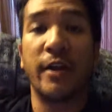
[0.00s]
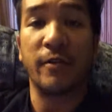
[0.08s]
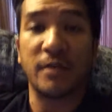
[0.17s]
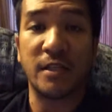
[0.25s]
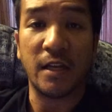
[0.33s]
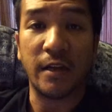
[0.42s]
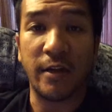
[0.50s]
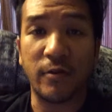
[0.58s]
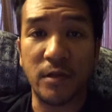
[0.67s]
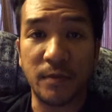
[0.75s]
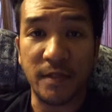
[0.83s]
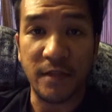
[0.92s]
here in San
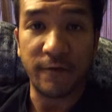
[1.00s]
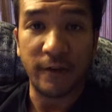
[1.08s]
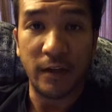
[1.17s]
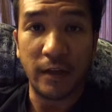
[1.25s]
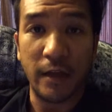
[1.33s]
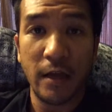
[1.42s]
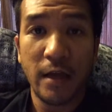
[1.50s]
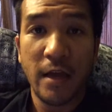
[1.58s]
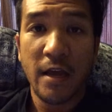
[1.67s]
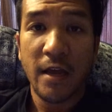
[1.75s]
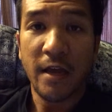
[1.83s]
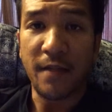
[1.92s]
Diego specifically,
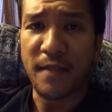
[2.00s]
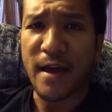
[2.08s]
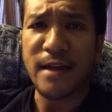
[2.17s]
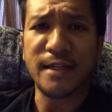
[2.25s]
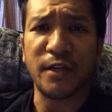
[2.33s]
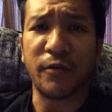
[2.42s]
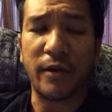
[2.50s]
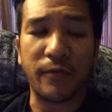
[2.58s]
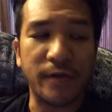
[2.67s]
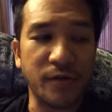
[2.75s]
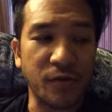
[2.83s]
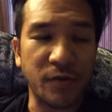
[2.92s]
and that is a great
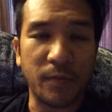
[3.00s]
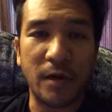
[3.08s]
resource.